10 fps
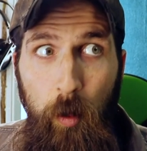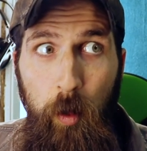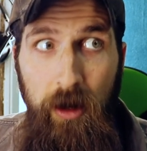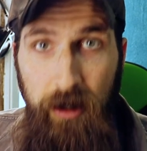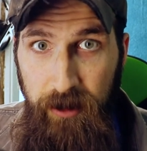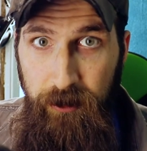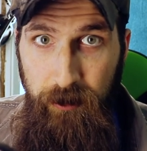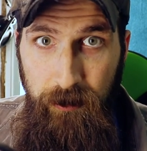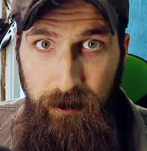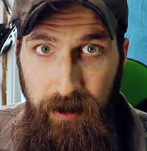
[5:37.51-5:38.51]
We're going to
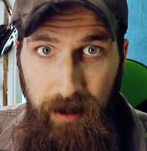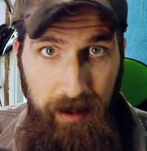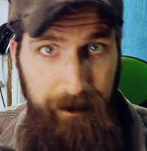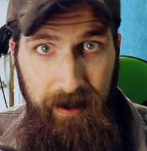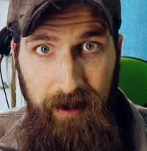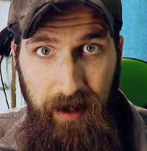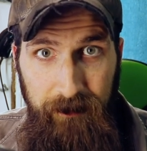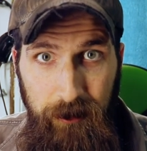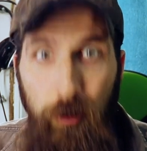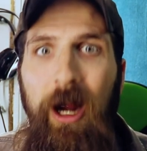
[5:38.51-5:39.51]
do an a cappella
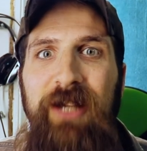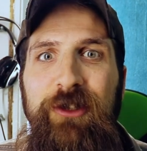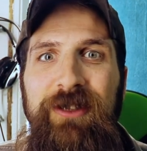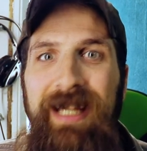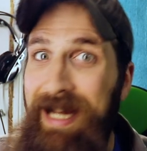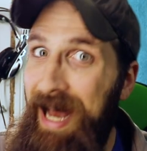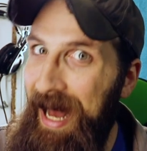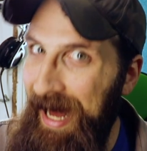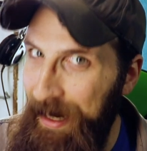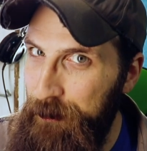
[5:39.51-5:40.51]
cover, or I should say
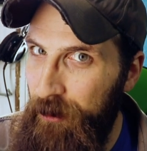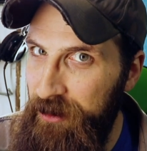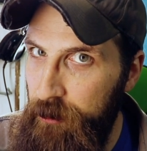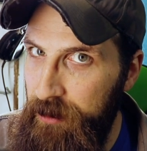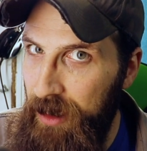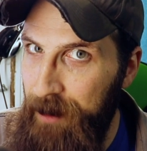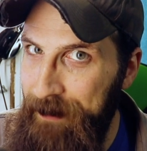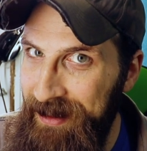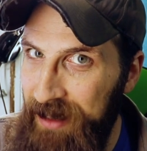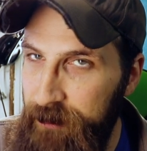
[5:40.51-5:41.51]
I'm going to do an a
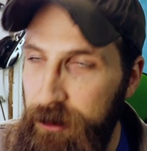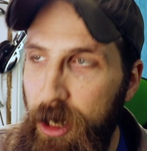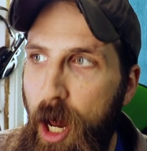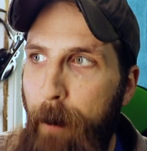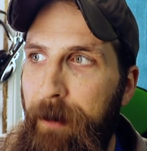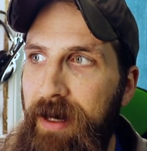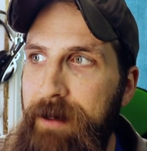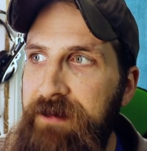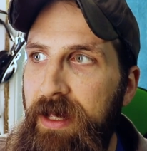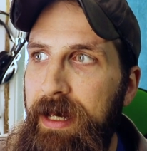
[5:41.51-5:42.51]
cappella cover,
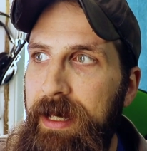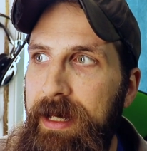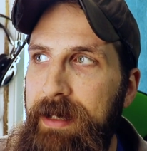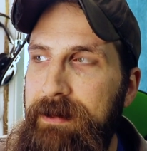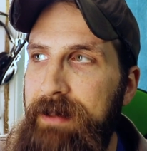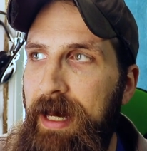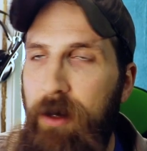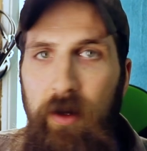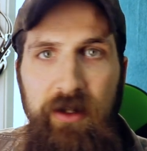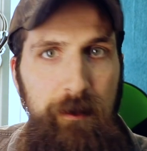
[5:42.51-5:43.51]
but it's
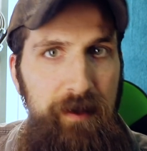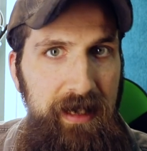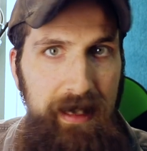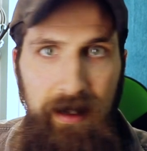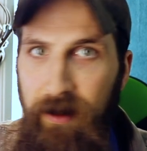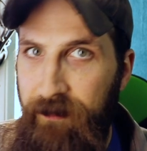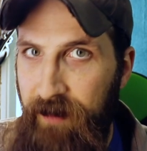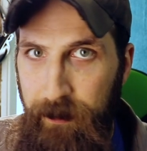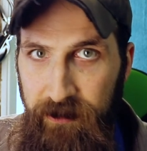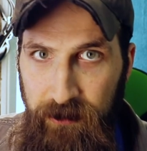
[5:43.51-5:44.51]
not going to be a
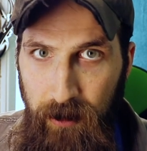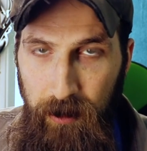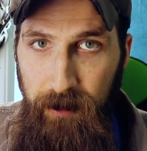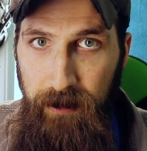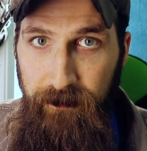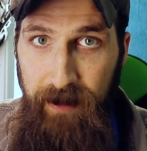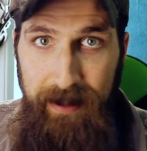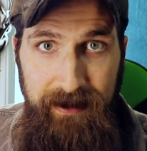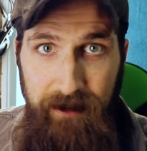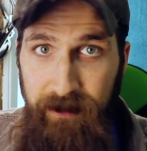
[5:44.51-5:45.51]
famous song. In
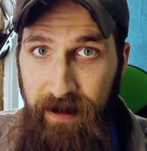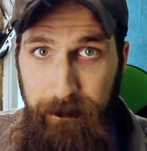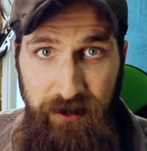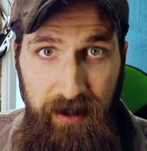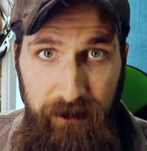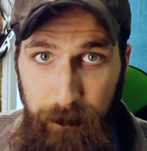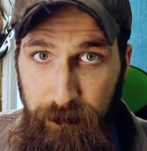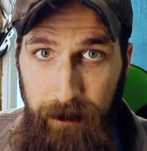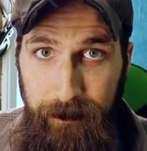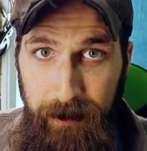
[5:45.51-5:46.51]
fact, 75% of you
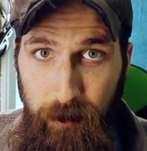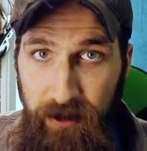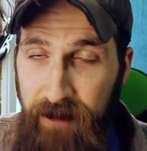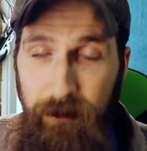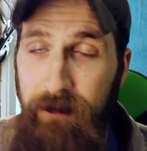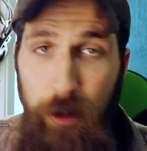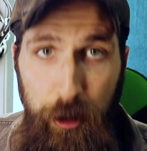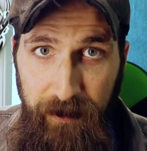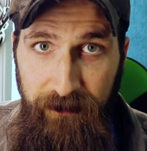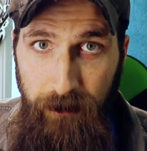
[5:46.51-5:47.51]
probably will never have
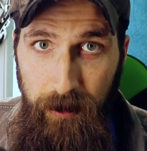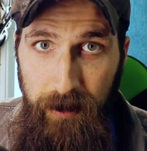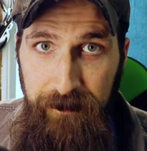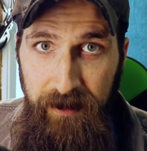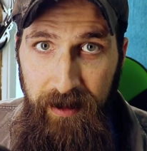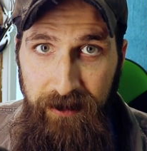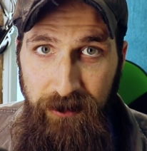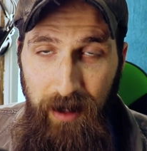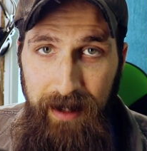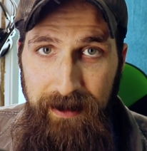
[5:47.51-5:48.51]
heard it before, and
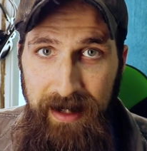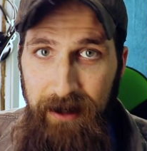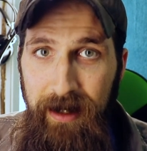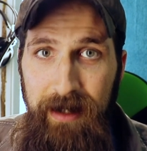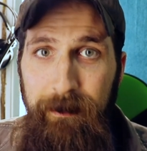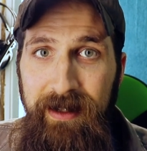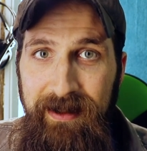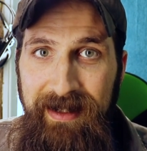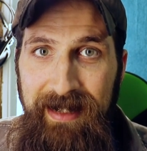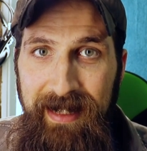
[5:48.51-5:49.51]
so I dare anybody
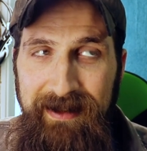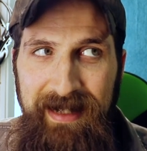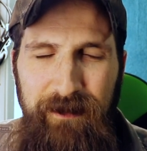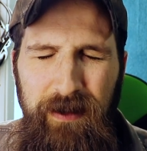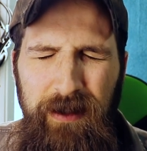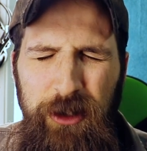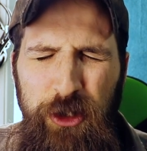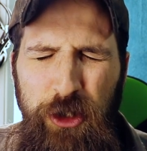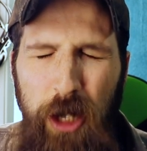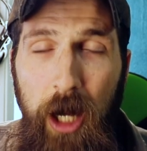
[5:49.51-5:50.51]
to guess even the
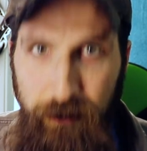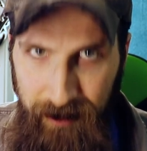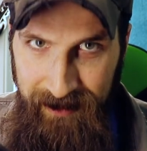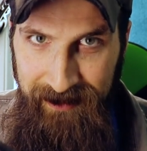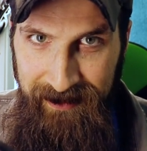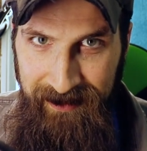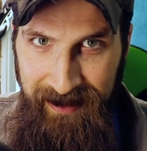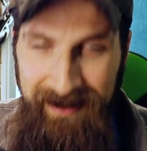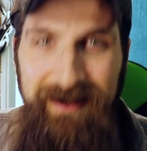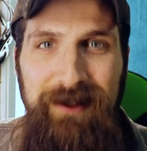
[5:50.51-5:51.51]
genre
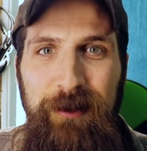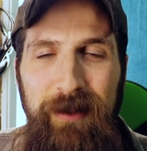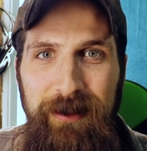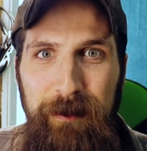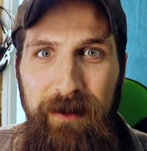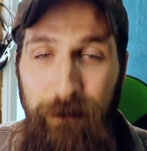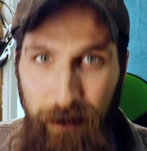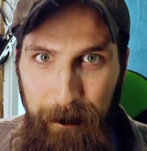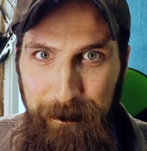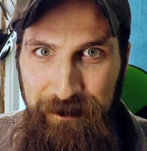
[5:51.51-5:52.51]
that this is going to be
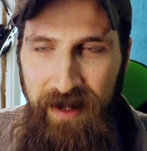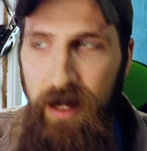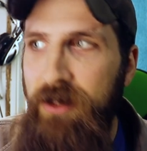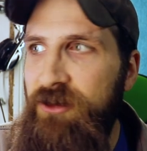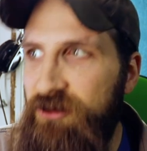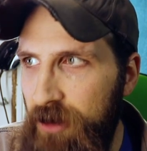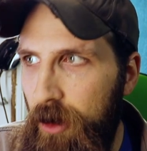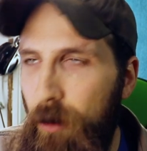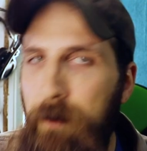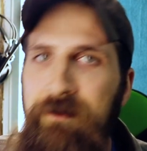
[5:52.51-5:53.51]
from.
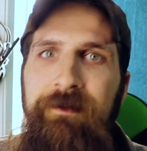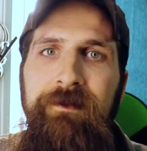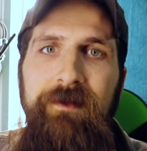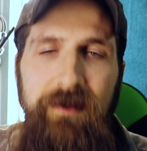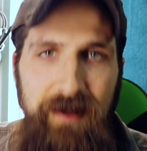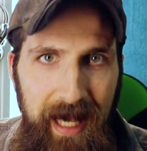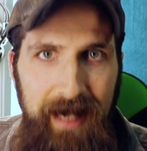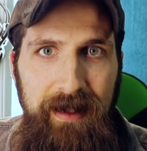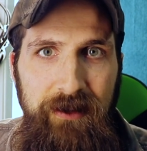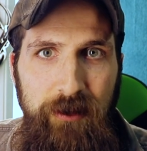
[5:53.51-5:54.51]
So
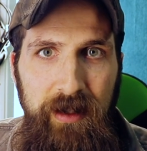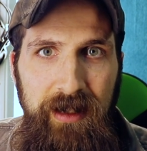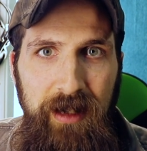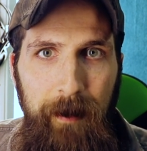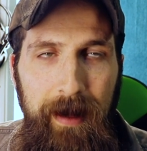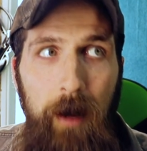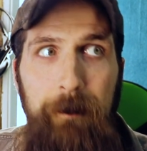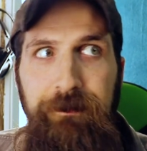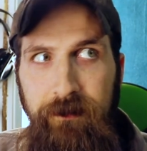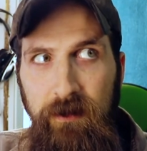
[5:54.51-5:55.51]
that is going to come
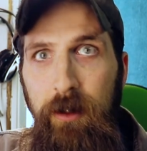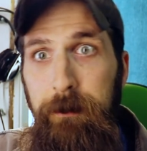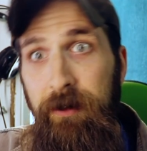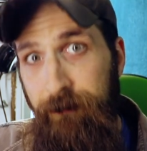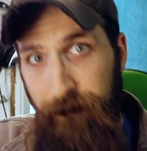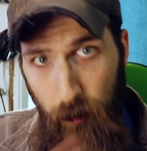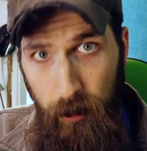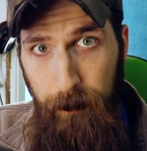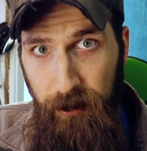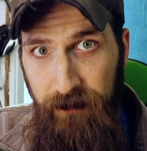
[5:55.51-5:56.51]
out
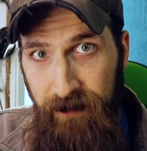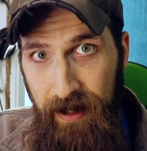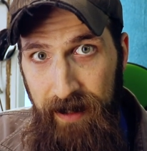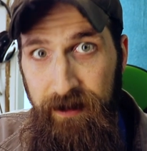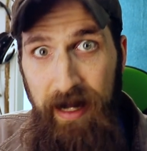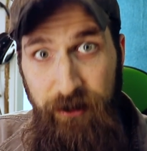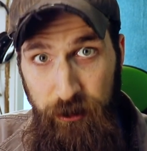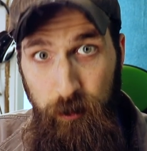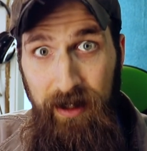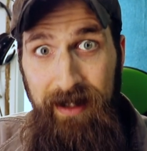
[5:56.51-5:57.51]
before book five. I
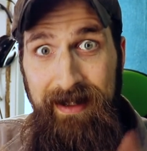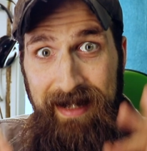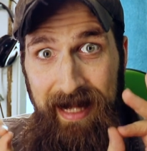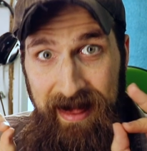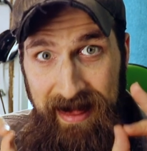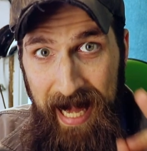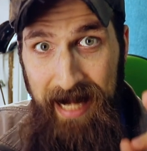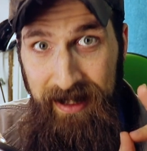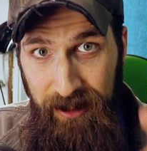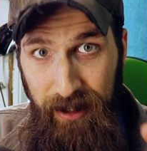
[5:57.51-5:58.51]
just want to get
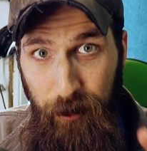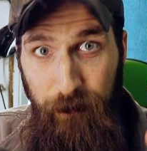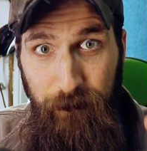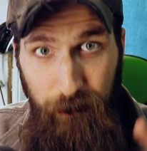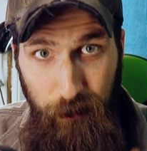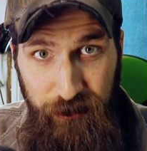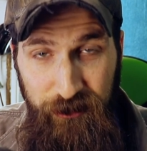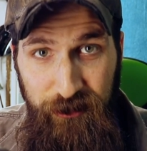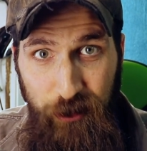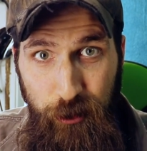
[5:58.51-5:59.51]
that clear
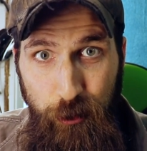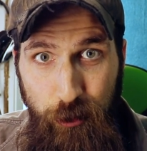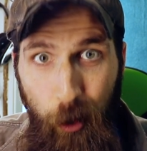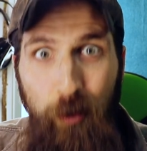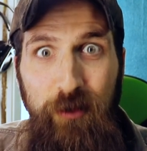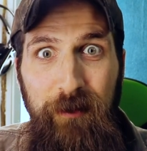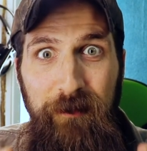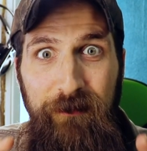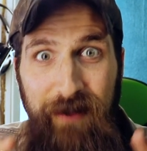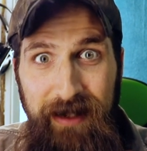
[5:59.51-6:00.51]
first so you don't
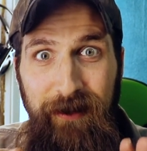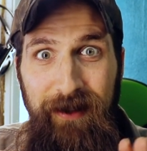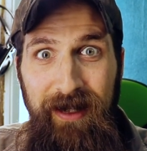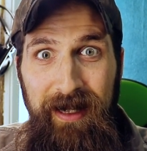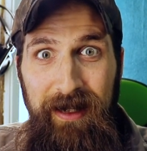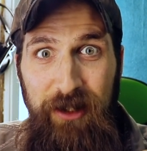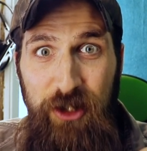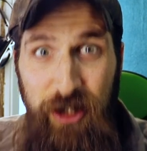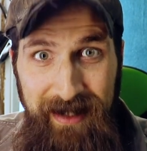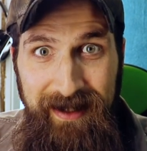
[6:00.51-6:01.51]
feel
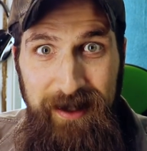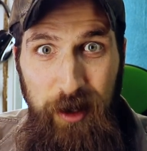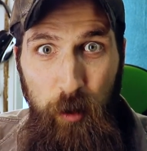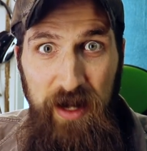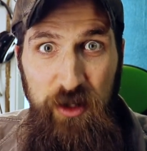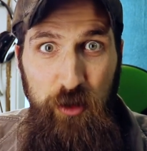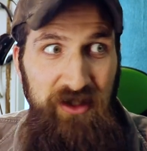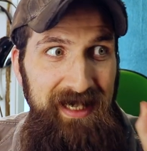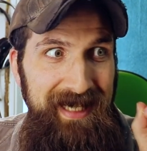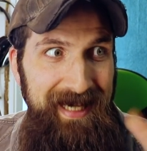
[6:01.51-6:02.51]
cheated when you
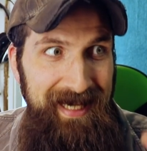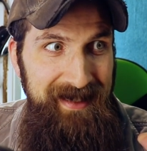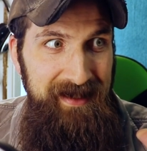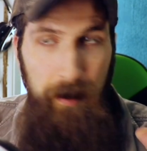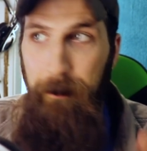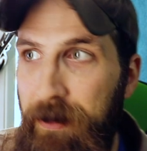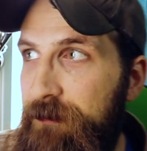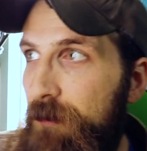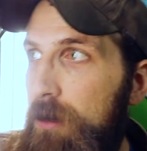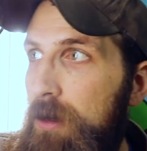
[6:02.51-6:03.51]
see it
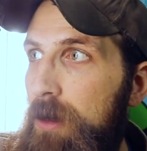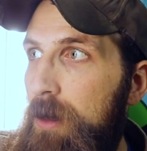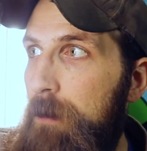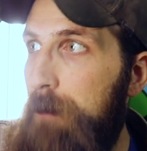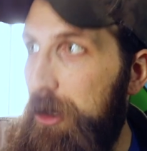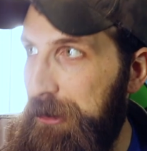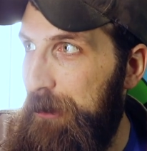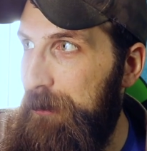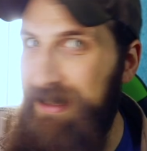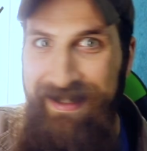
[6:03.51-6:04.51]
before
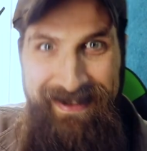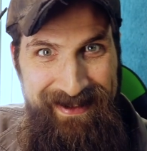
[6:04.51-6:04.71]
Marco.